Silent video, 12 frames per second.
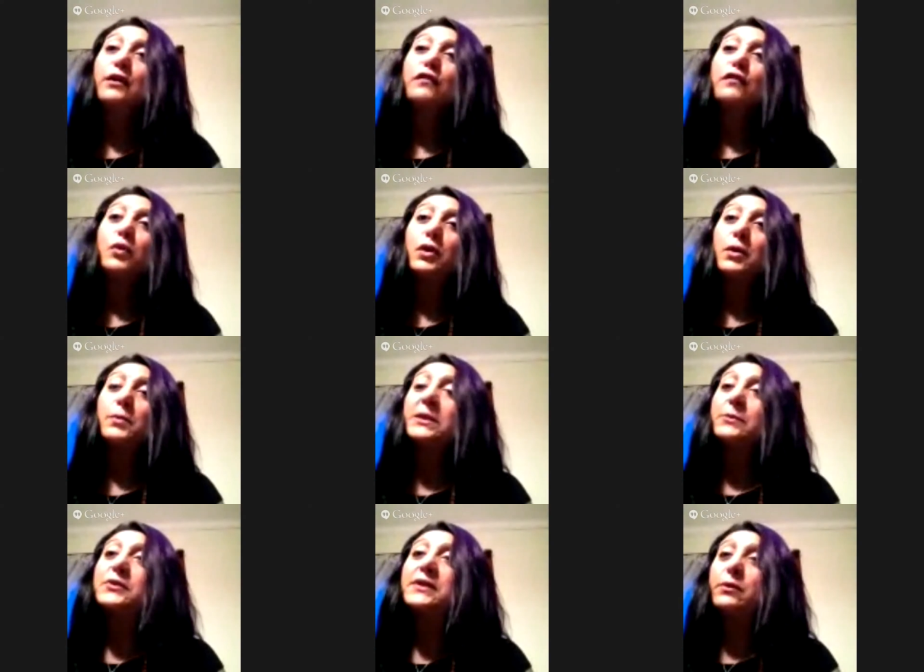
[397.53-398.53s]
for
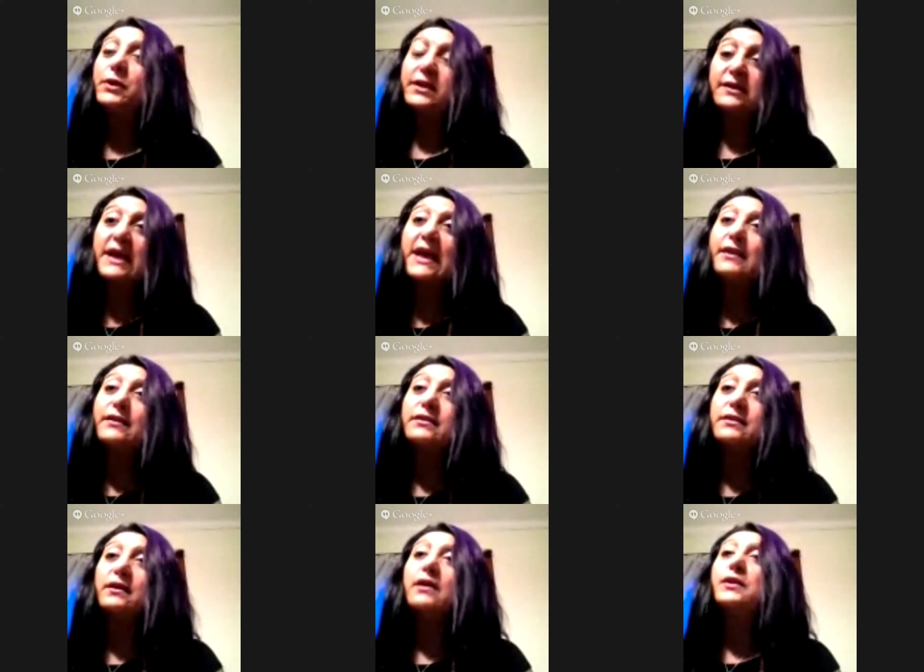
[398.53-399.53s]
people that would
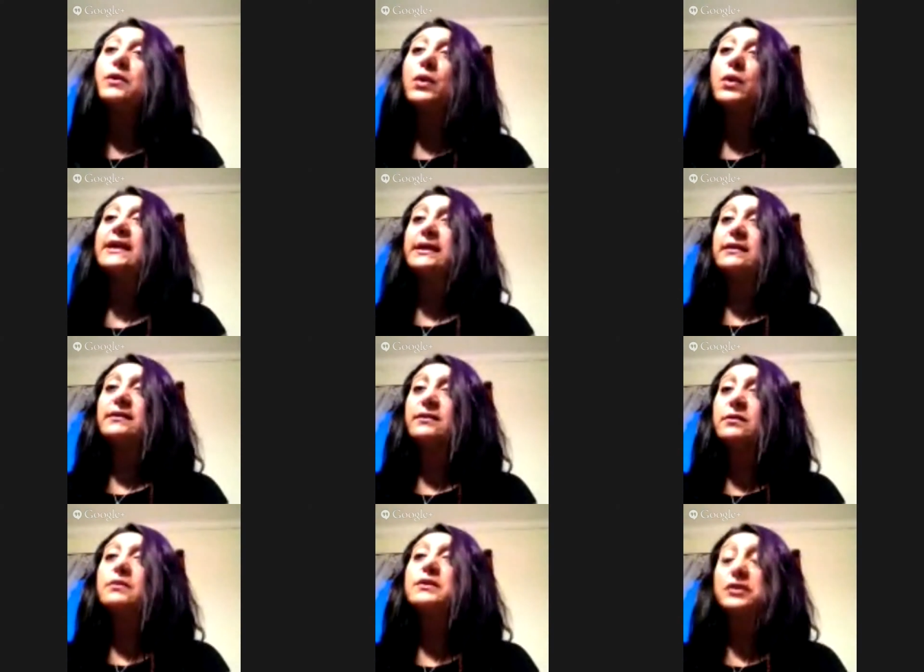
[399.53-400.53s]
attend an Awaken,
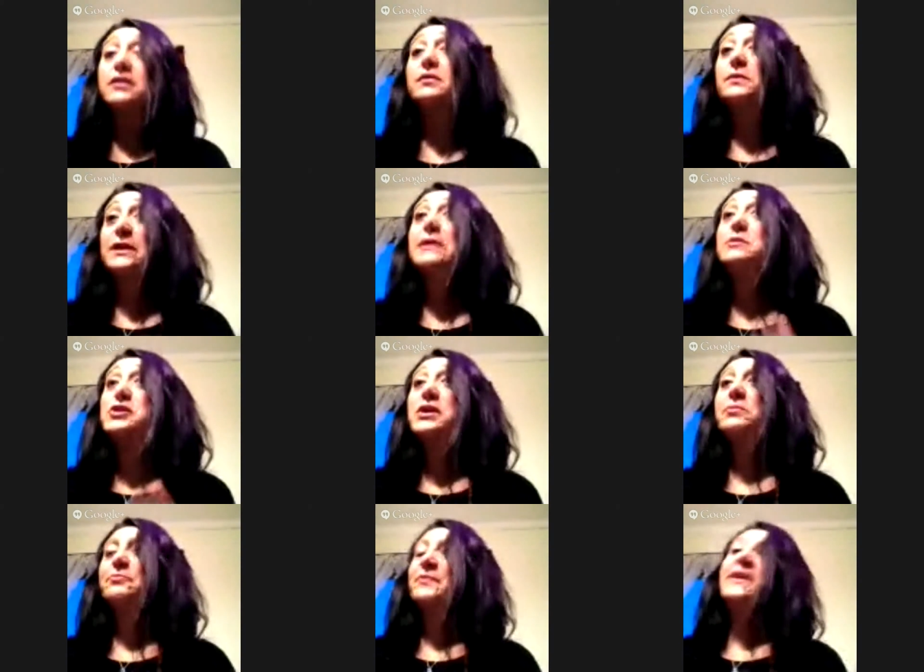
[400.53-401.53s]
which is mediumship.